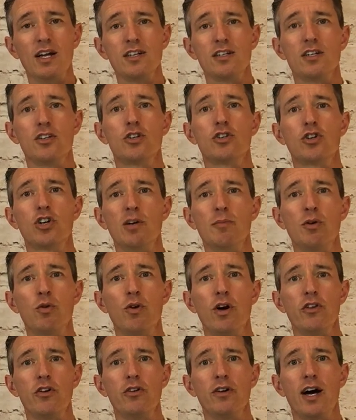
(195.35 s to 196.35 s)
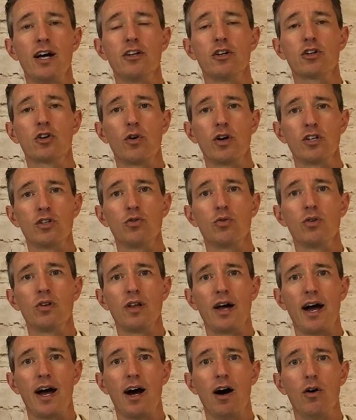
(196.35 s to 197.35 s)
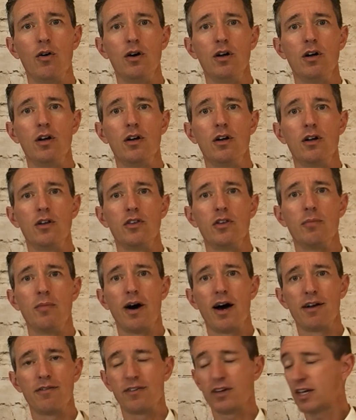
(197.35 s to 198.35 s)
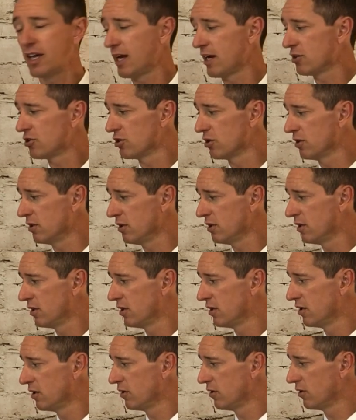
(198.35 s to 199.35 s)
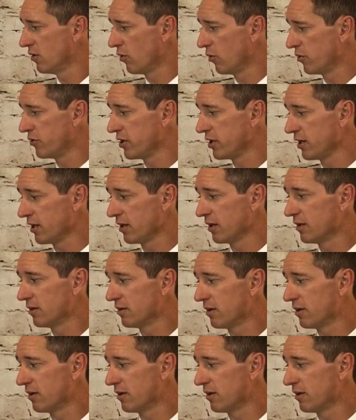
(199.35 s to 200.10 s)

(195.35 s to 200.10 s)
to determine whether or not you're going to allow the modification or the